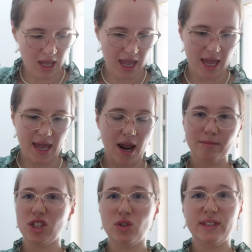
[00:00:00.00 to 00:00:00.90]
And I'm
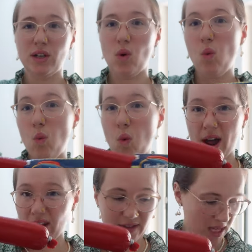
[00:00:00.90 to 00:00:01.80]
just using
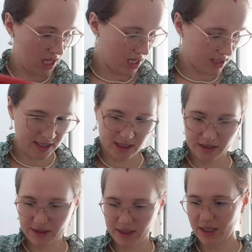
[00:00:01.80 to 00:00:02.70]
one of these.
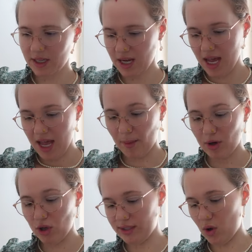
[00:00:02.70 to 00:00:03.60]
I'm
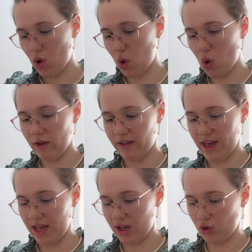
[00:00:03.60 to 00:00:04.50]
gonna use the whole
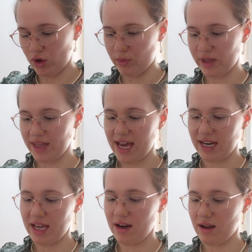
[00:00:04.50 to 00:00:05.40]
thing, and you wanna put that
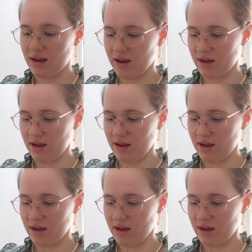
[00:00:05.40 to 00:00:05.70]
in